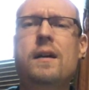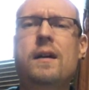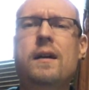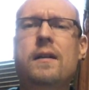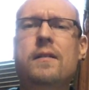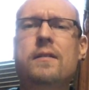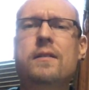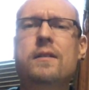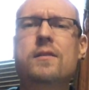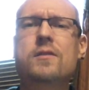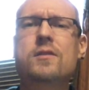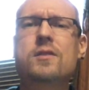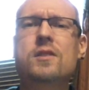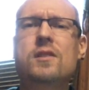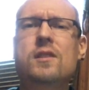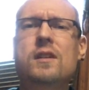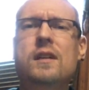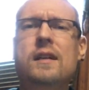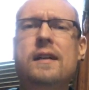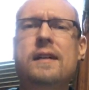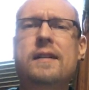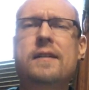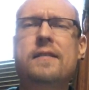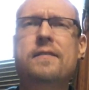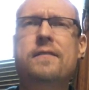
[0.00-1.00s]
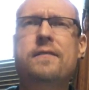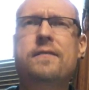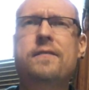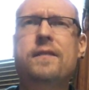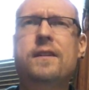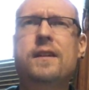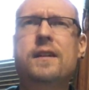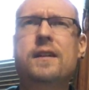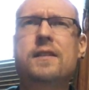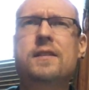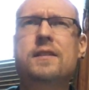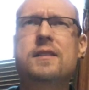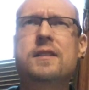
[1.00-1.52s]
There's a lot of
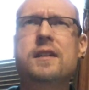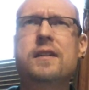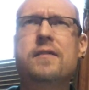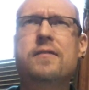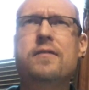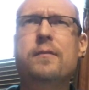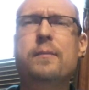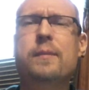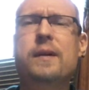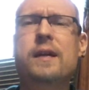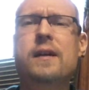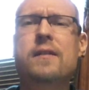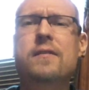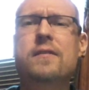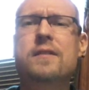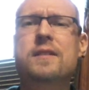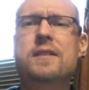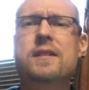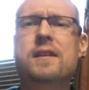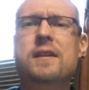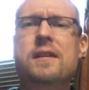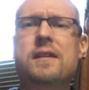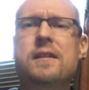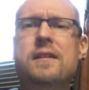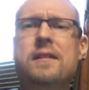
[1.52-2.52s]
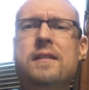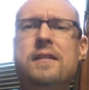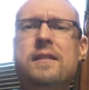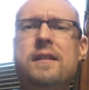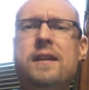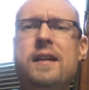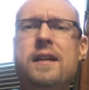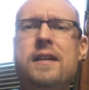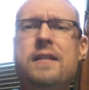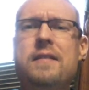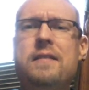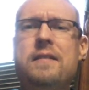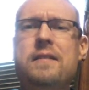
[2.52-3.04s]
stuff about
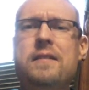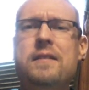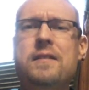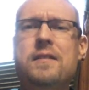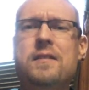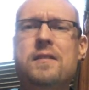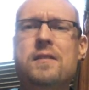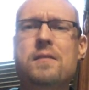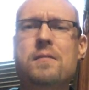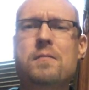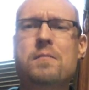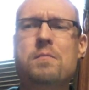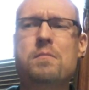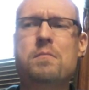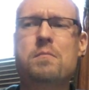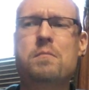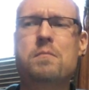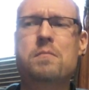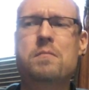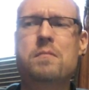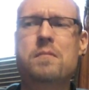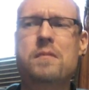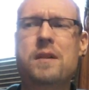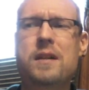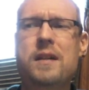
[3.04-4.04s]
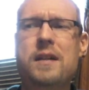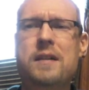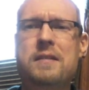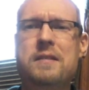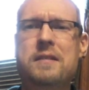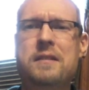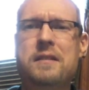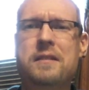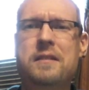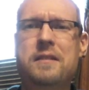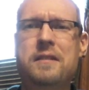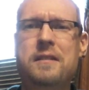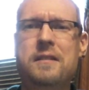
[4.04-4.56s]
atheism,
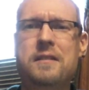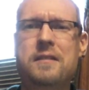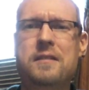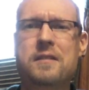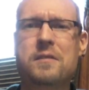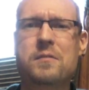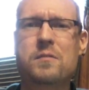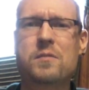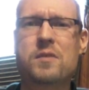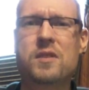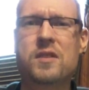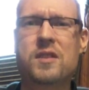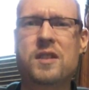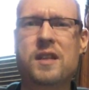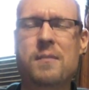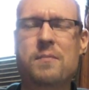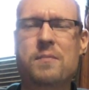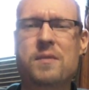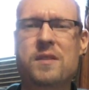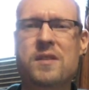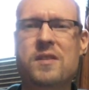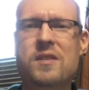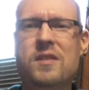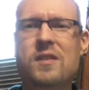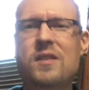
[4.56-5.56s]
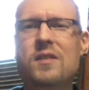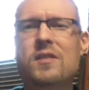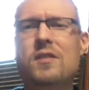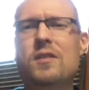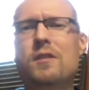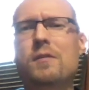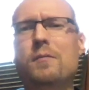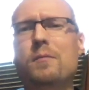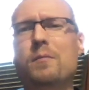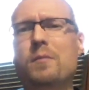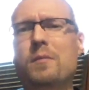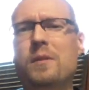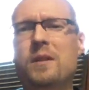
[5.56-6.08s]
anti-theism,
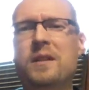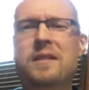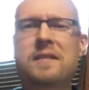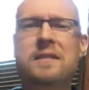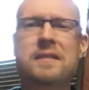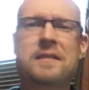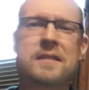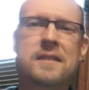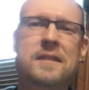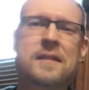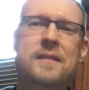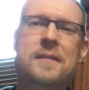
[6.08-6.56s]
skepticism, and